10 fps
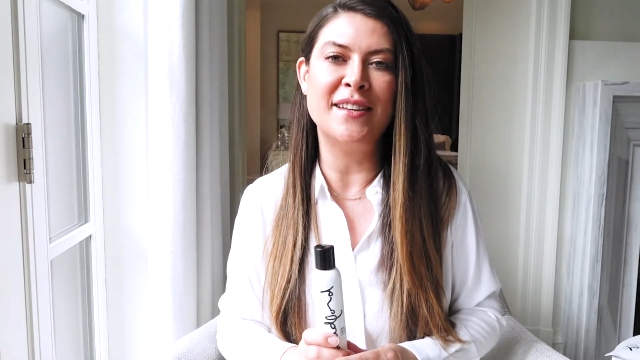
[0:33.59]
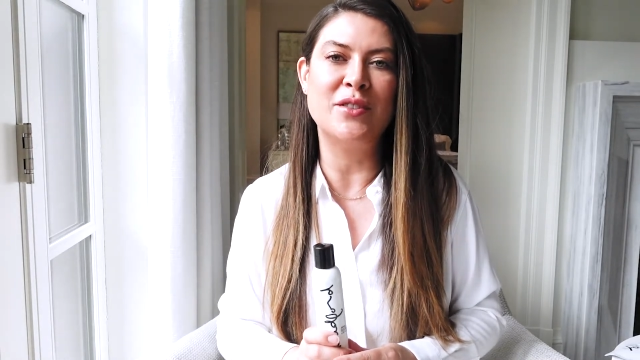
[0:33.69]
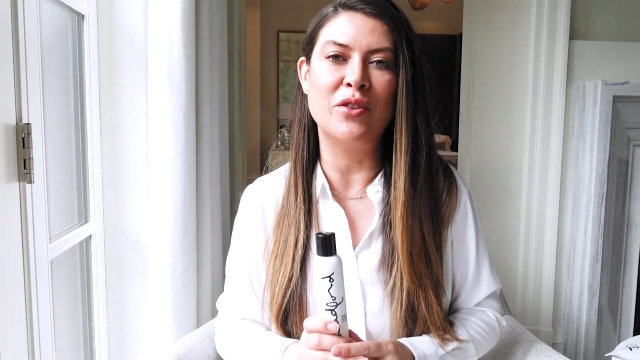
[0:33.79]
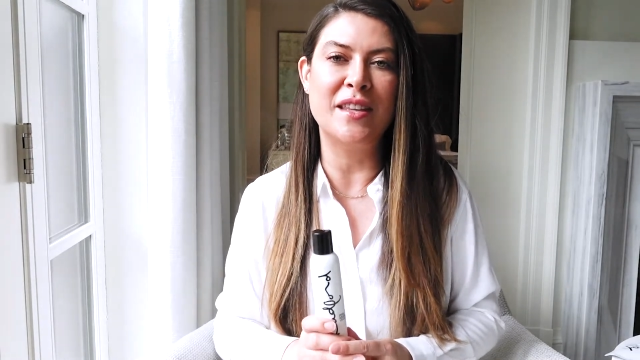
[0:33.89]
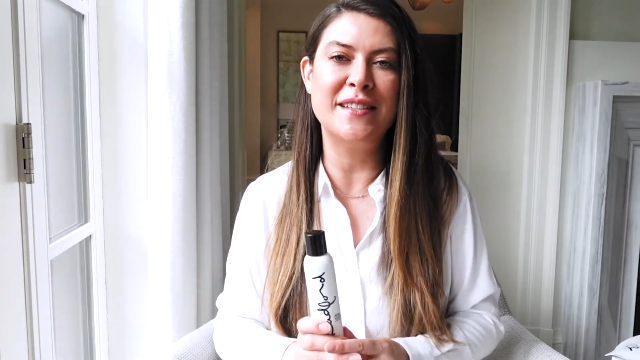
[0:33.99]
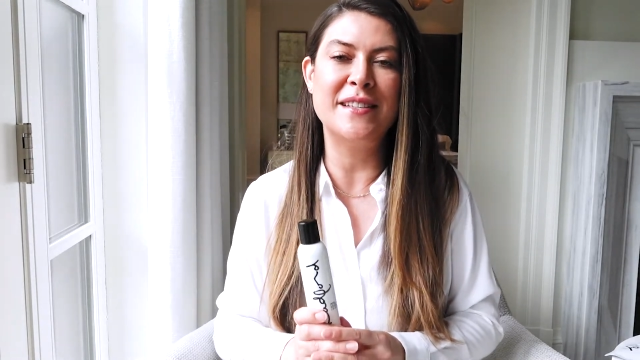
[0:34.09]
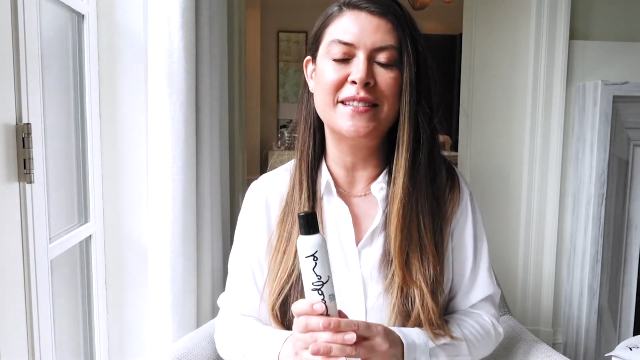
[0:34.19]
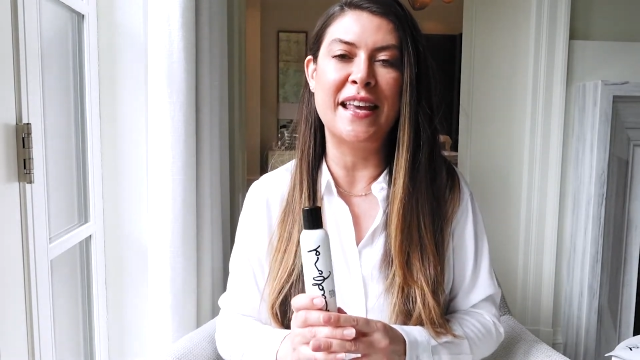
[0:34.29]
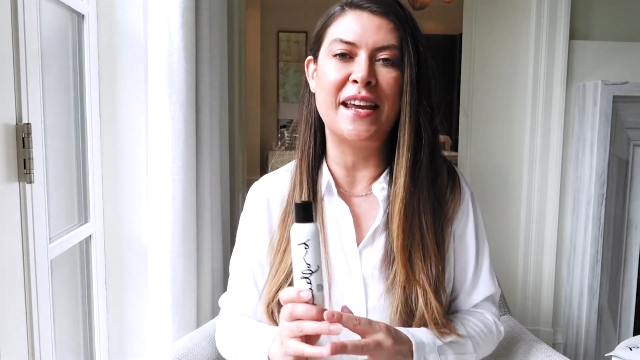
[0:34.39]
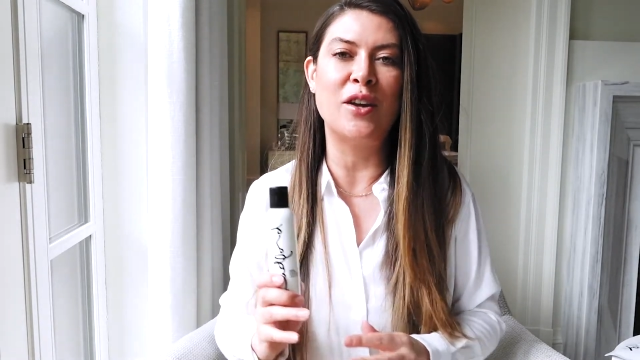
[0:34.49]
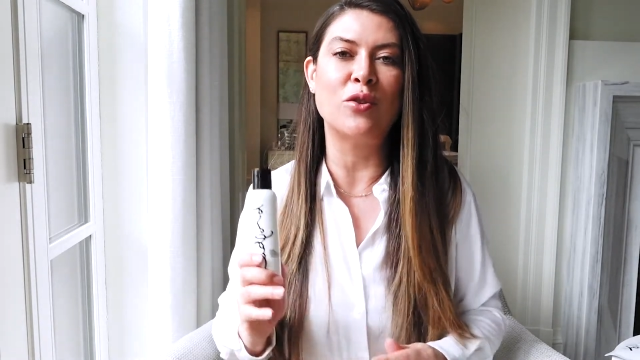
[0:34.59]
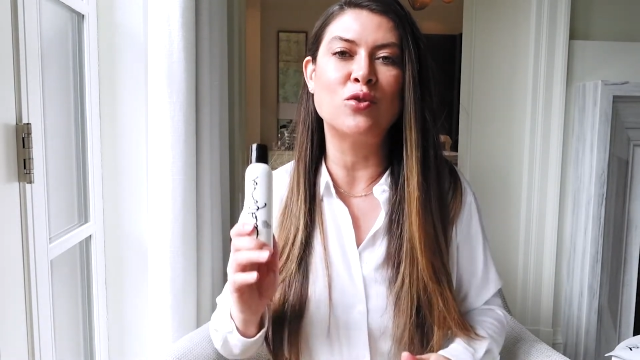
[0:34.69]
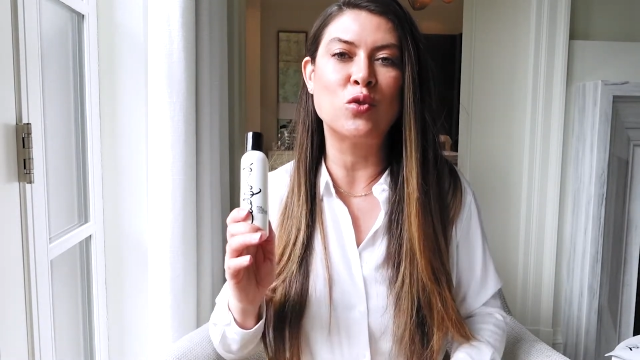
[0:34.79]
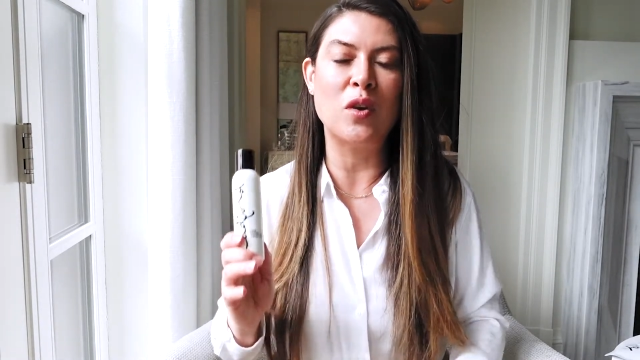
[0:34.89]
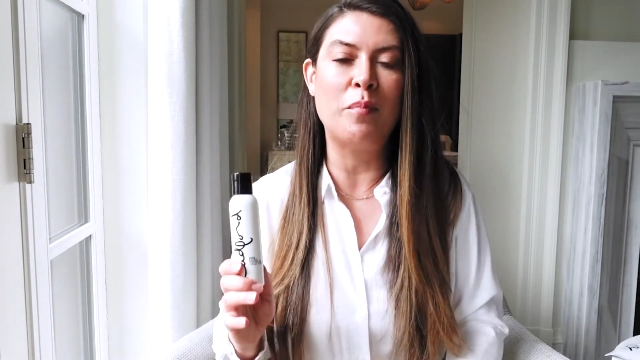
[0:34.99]
So this is like your
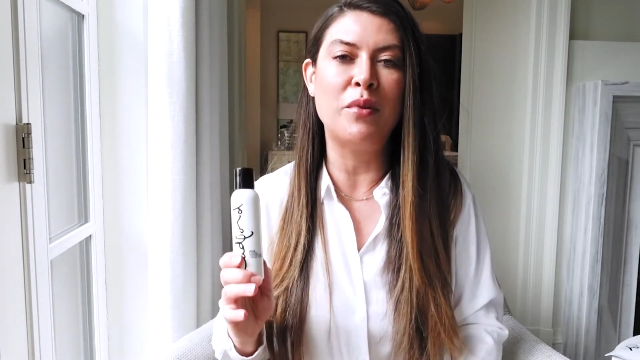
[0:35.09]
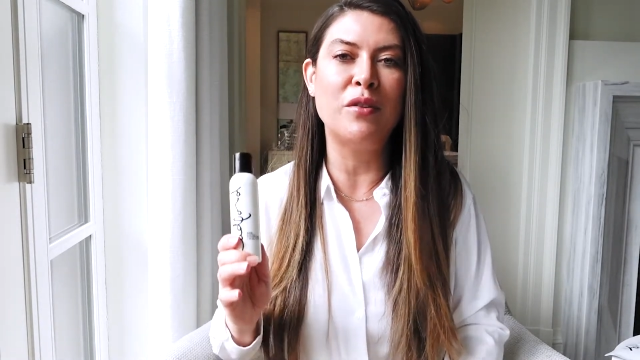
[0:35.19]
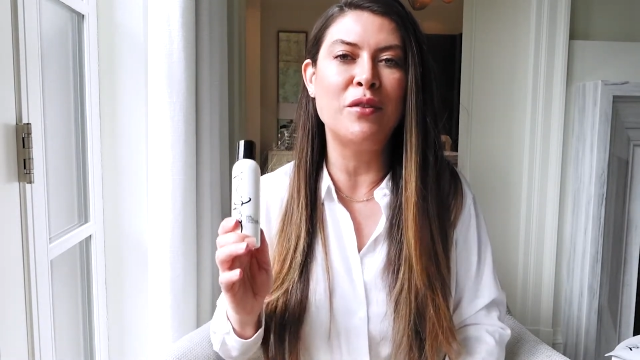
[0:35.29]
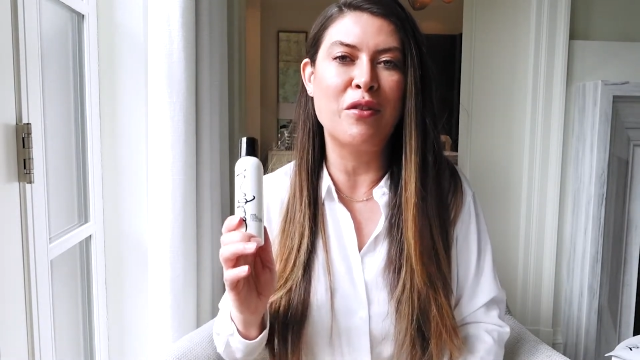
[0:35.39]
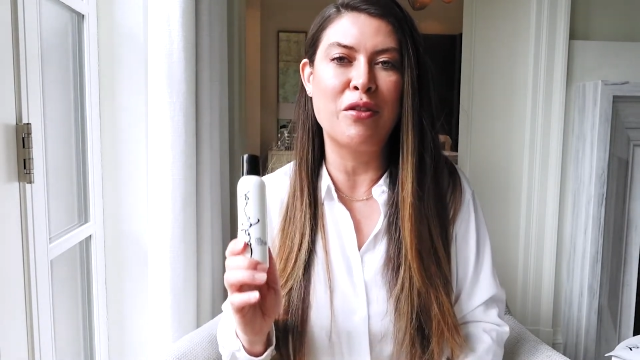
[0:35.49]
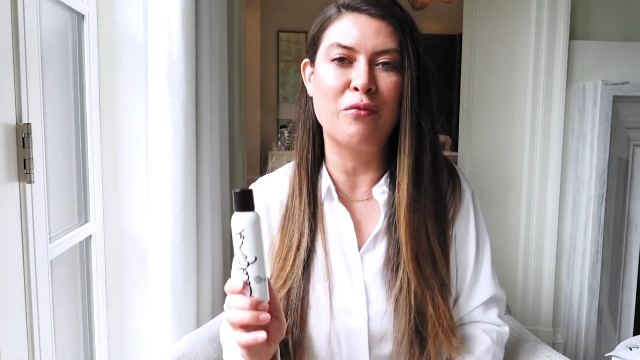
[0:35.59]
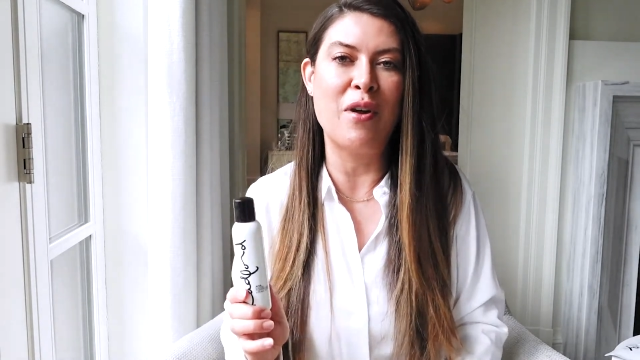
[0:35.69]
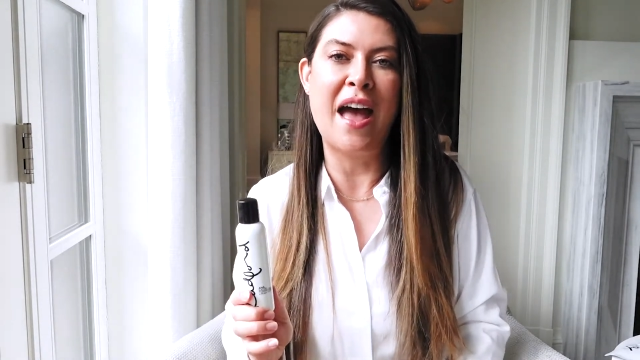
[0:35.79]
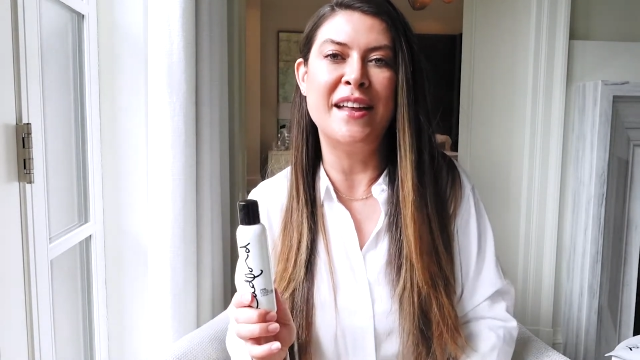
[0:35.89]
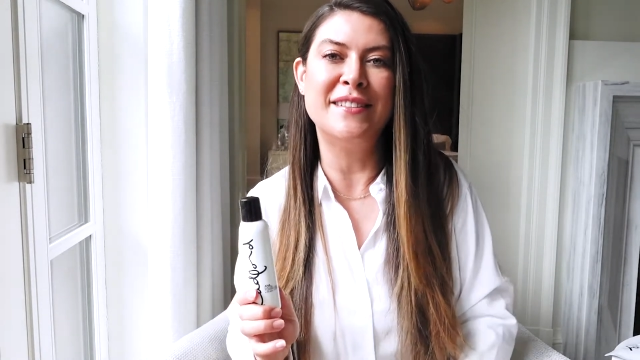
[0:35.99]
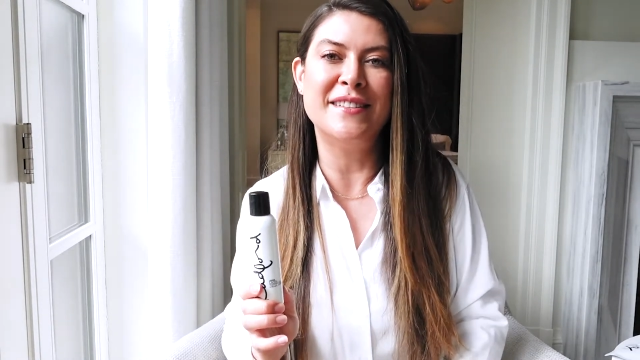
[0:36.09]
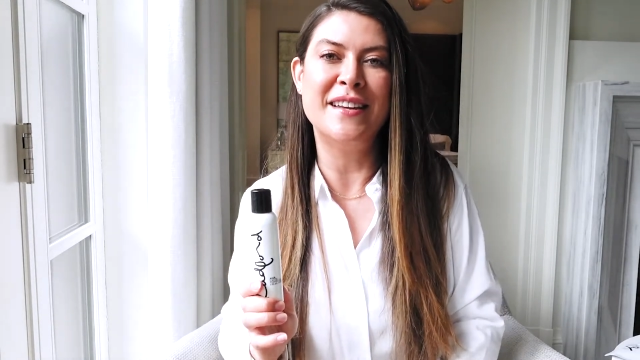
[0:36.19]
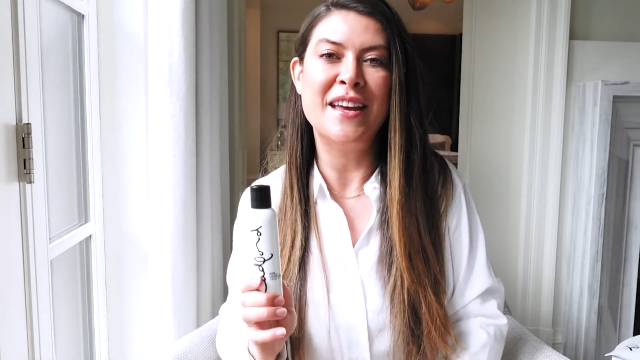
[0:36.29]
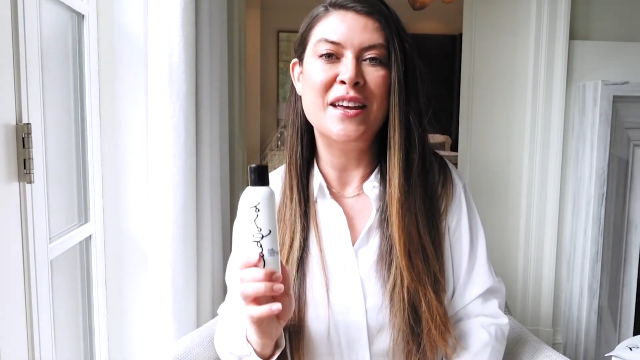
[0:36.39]
triple threat